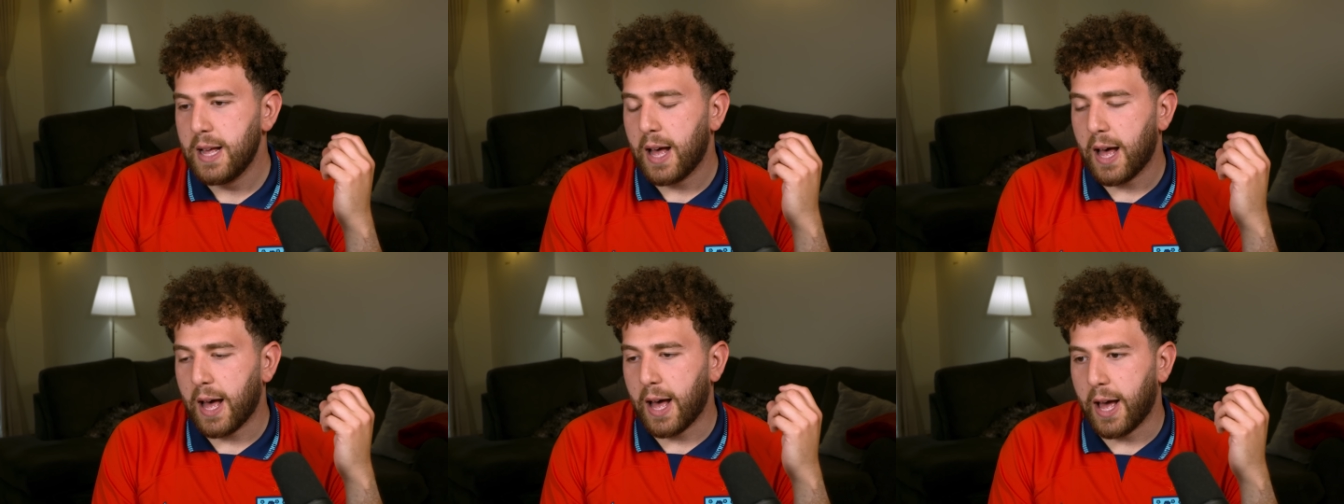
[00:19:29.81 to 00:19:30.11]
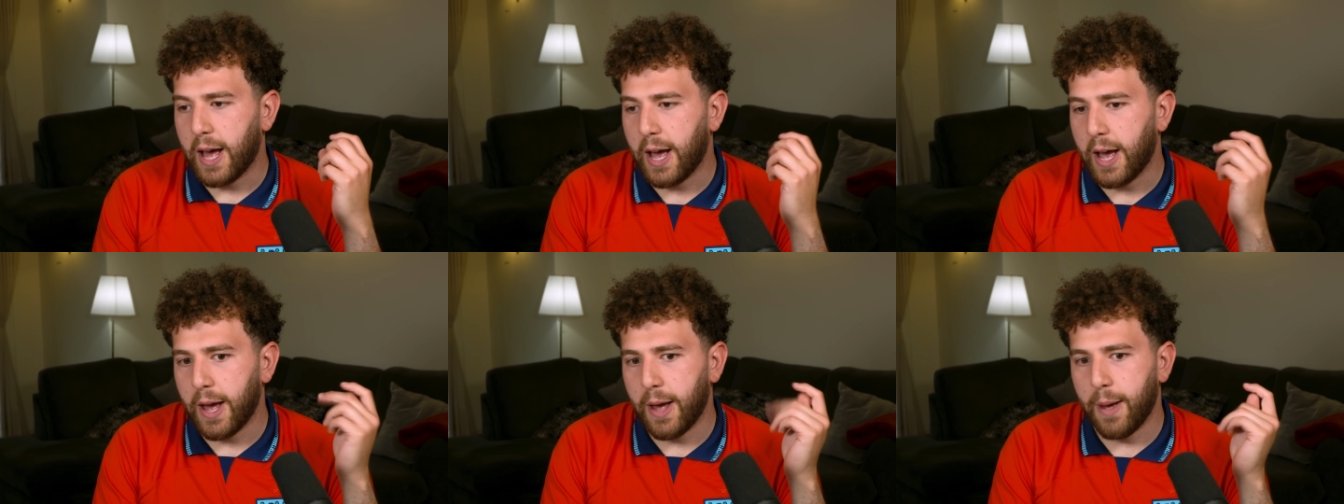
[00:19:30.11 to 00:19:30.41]

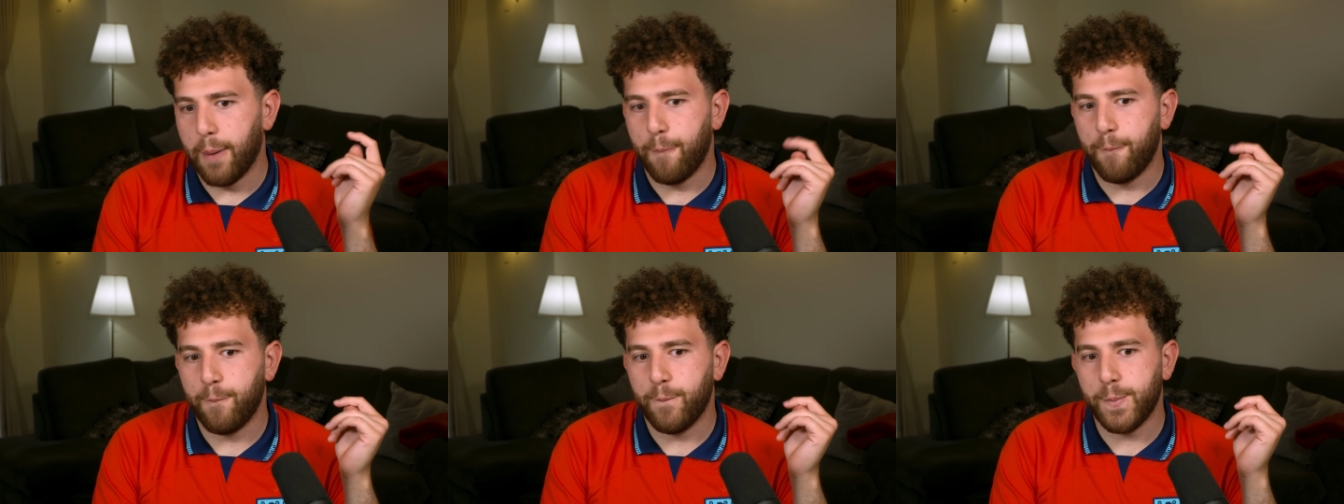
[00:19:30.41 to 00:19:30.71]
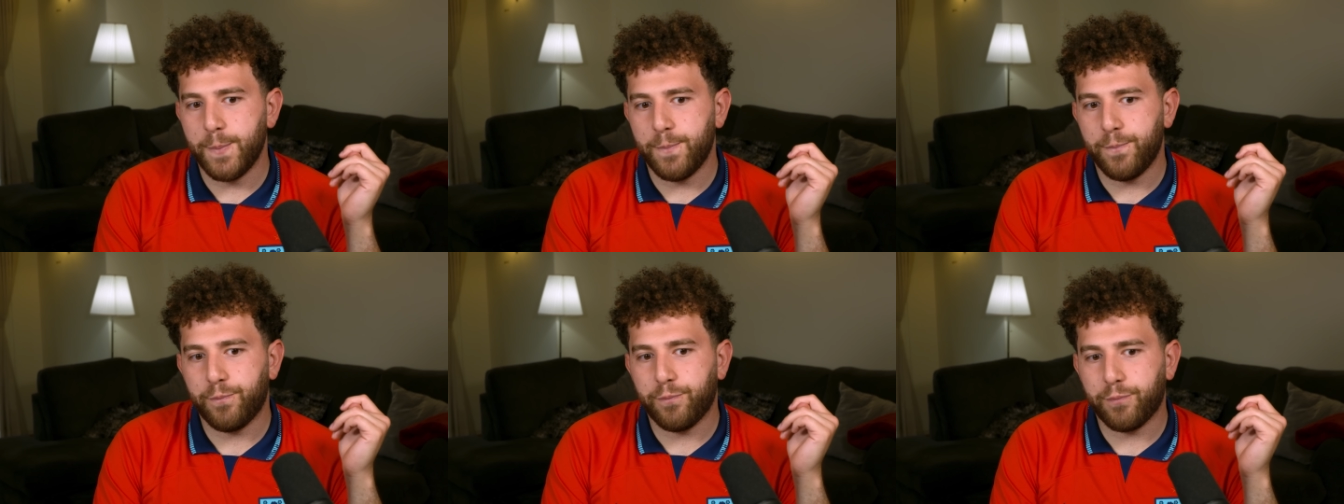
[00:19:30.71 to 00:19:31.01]
Um,
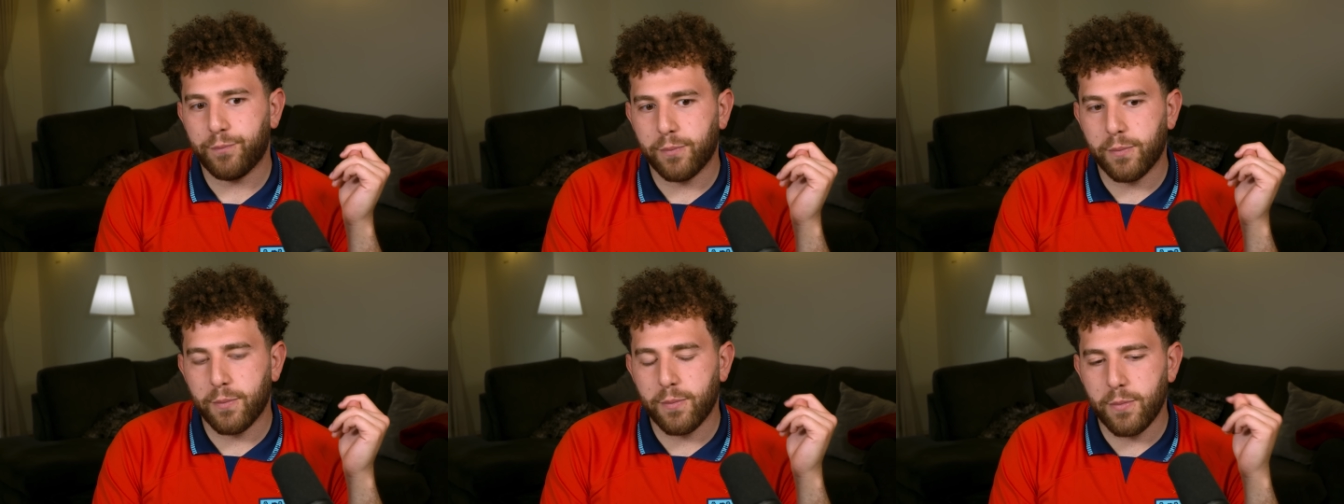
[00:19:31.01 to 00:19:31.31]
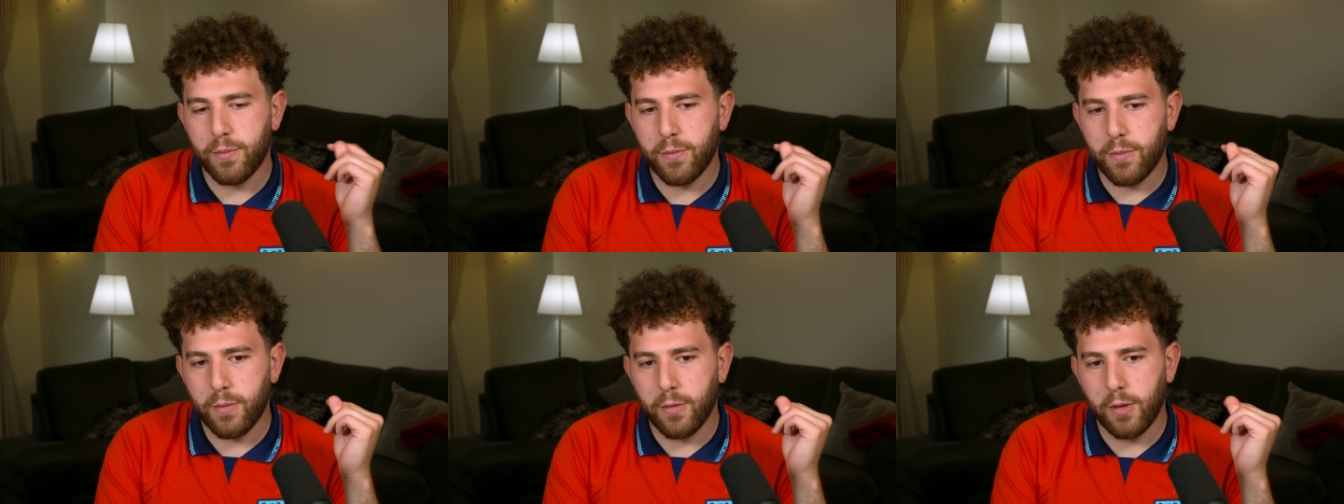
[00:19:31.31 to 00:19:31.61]

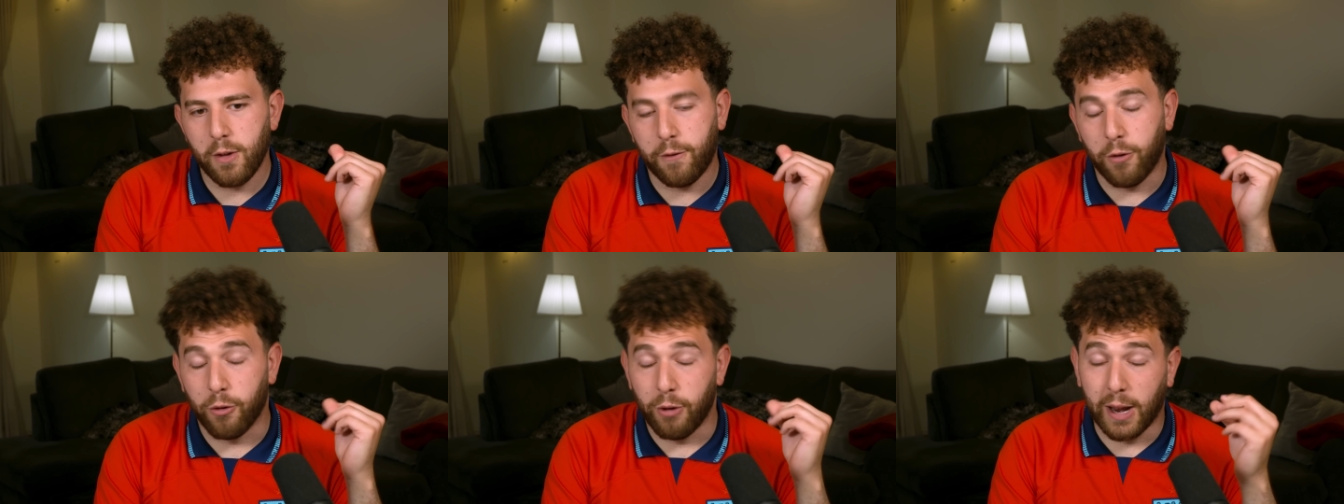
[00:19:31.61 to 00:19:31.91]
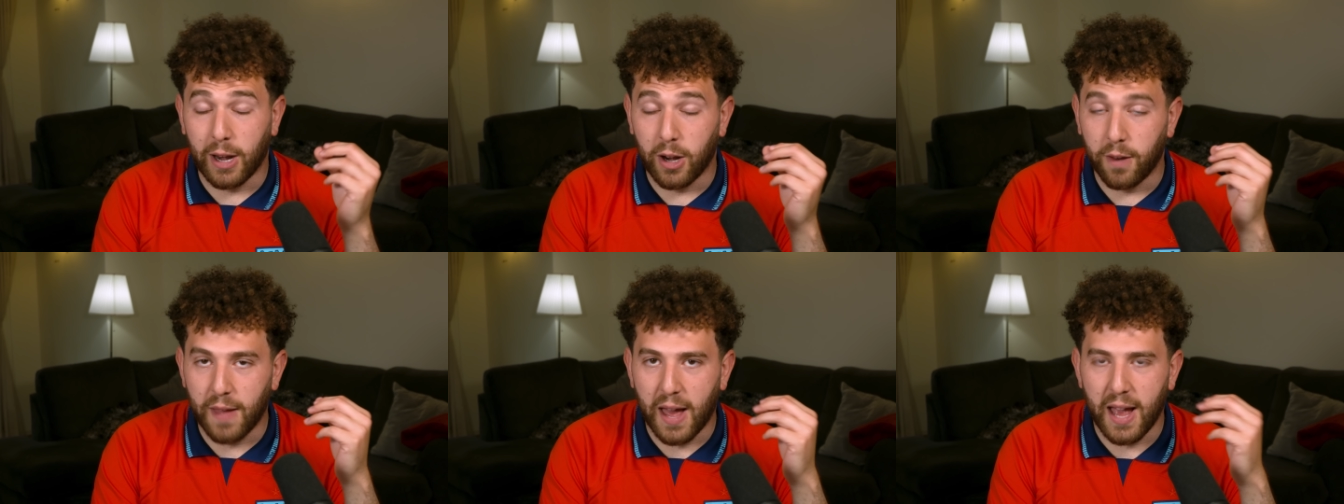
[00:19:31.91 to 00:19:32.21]
for
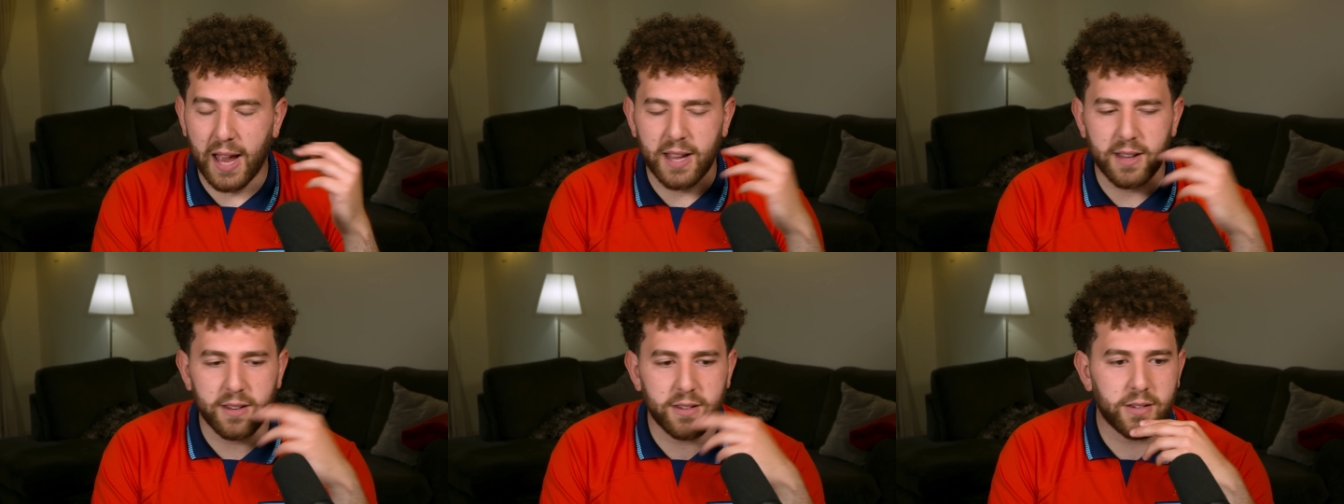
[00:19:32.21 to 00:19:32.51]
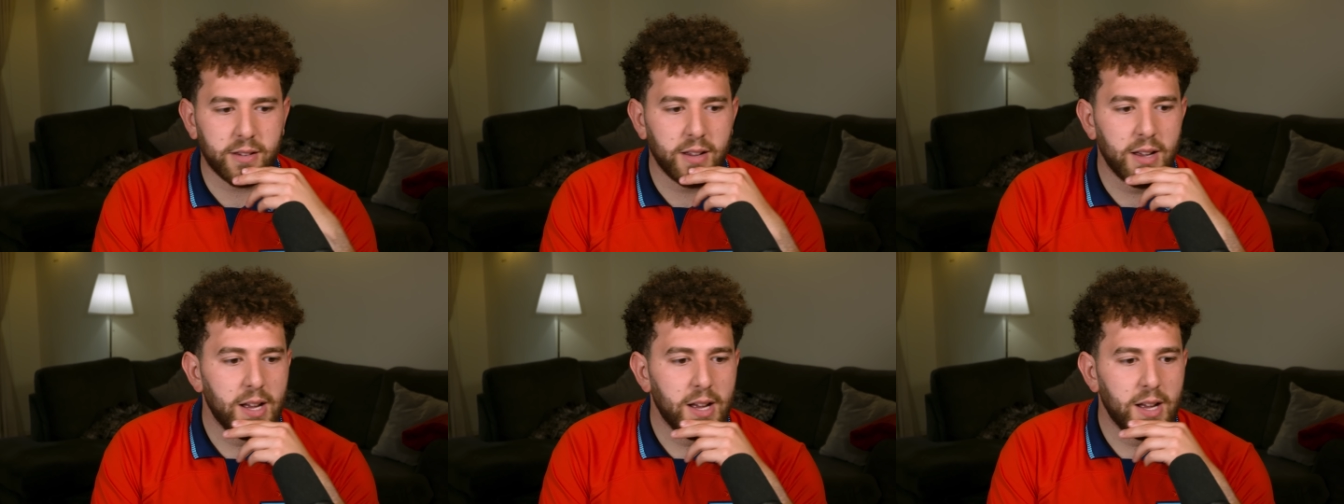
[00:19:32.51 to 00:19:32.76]
England, that is.